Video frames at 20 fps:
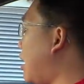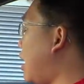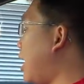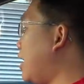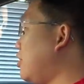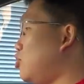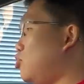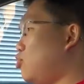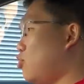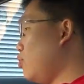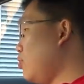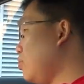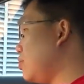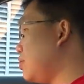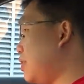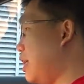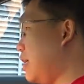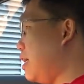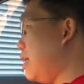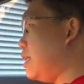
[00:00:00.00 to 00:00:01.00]
I don't
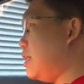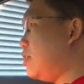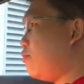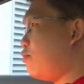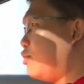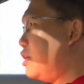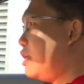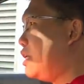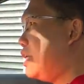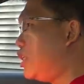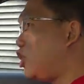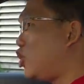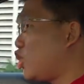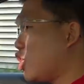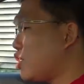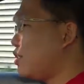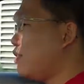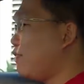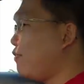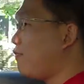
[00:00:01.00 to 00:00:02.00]
think it really
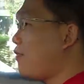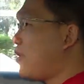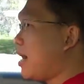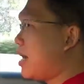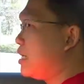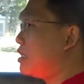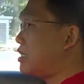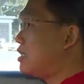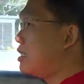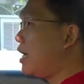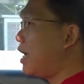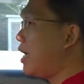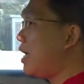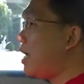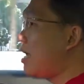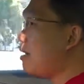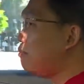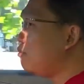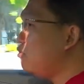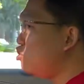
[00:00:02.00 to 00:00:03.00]
justifies the
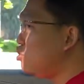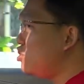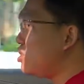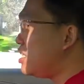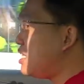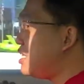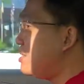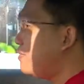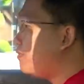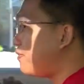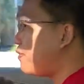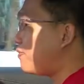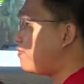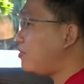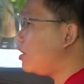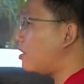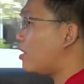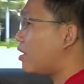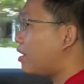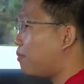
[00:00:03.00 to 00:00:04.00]
AMG
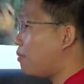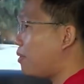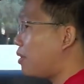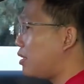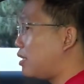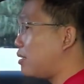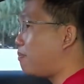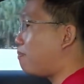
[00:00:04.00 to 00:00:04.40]
E50,